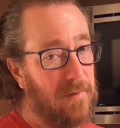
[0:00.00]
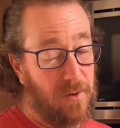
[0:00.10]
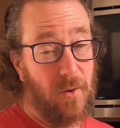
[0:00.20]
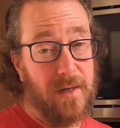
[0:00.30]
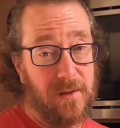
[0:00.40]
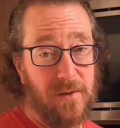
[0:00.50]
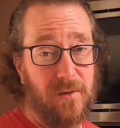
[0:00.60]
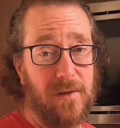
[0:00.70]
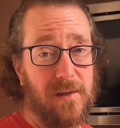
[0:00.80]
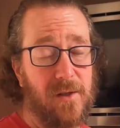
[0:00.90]
according
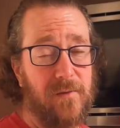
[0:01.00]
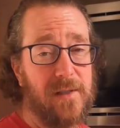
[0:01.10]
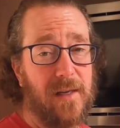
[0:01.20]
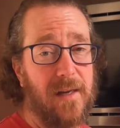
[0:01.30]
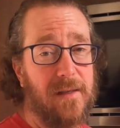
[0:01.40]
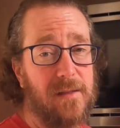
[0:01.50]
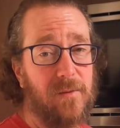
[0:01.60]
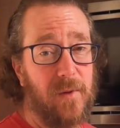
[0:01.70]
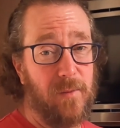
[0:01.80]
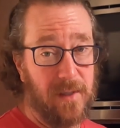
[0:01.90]
to the service guys
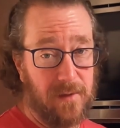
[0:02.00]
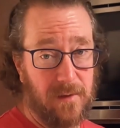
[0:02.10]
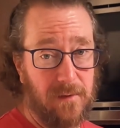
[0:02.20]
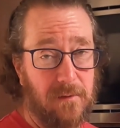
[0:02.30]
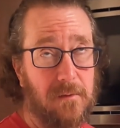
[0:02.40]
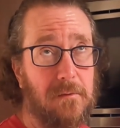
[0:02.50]
where we bought the